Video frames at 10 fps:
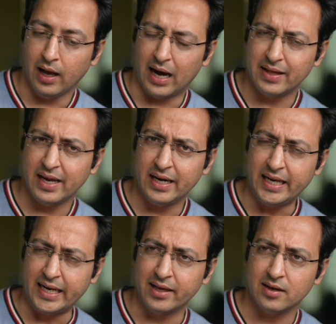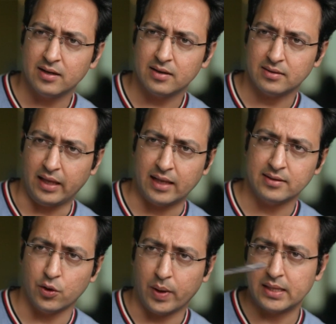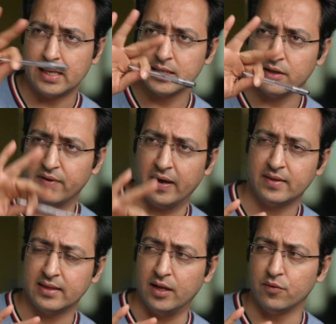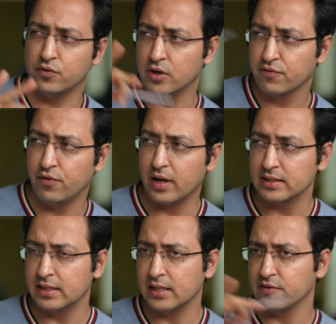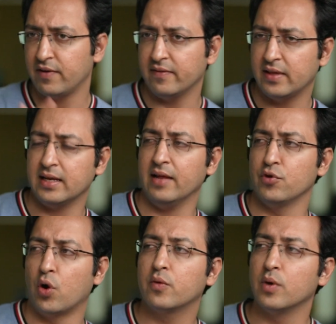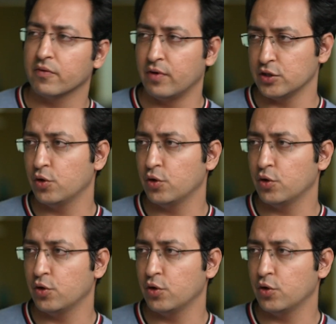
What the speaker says: are there any clear things that, okay, these are the 5 things that have worked for us and these are the 5 things that have not worked for us?